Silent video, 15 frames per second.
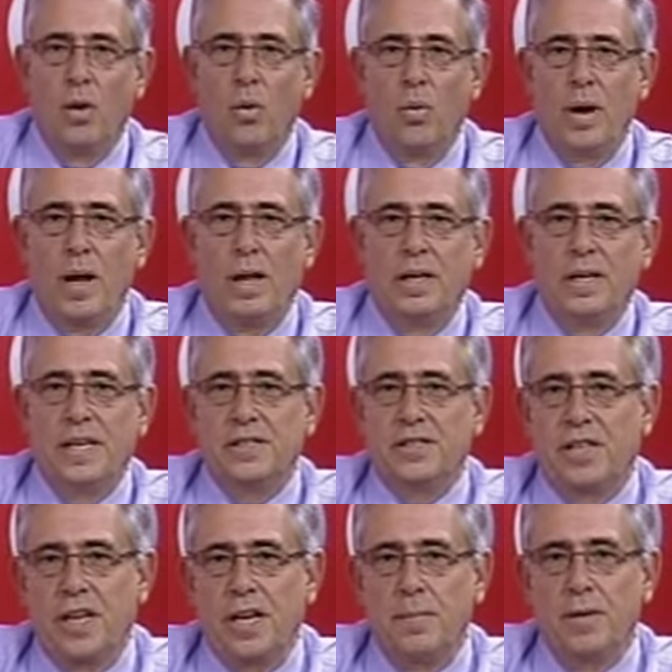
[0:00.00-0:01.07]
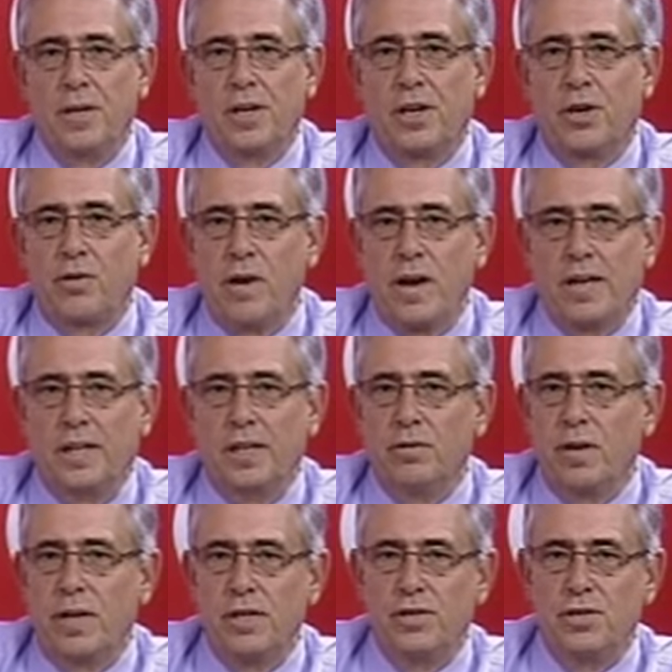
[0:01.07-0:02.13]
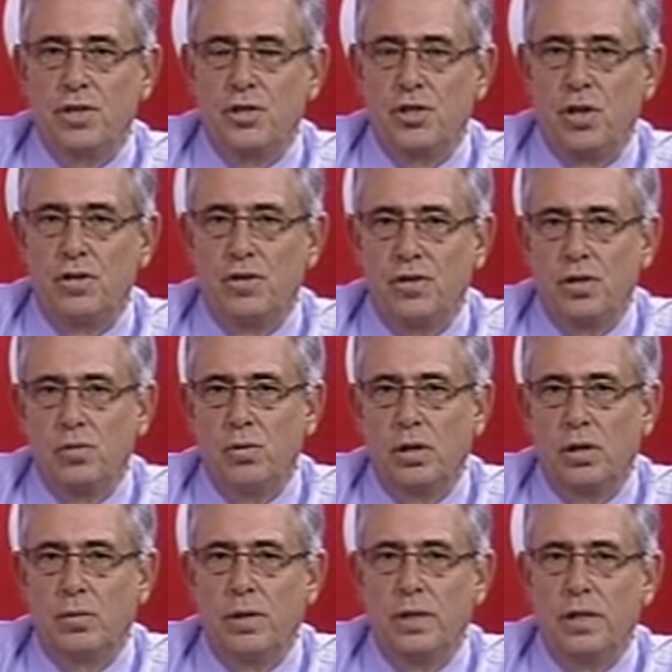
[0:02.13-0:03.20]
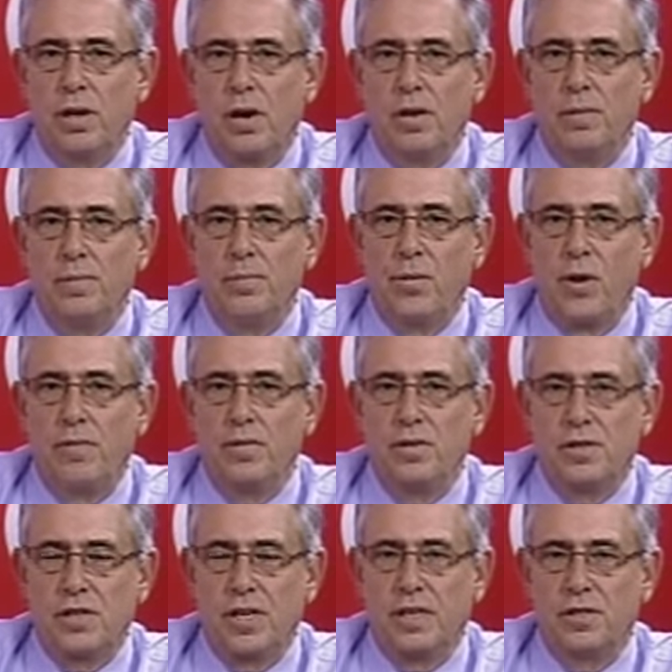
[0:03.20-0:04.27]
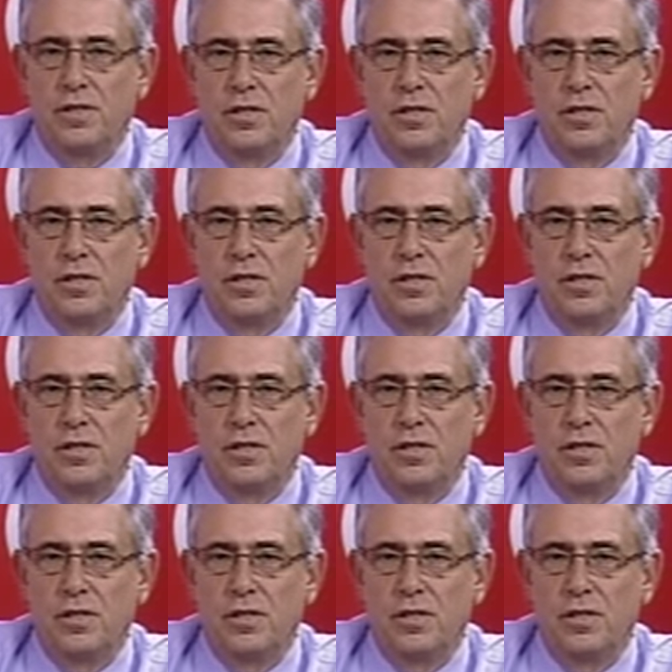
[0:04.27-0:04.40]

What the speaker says: Well, it's going to be a cracking race, the Johnson Workwear Garden Province Stakes.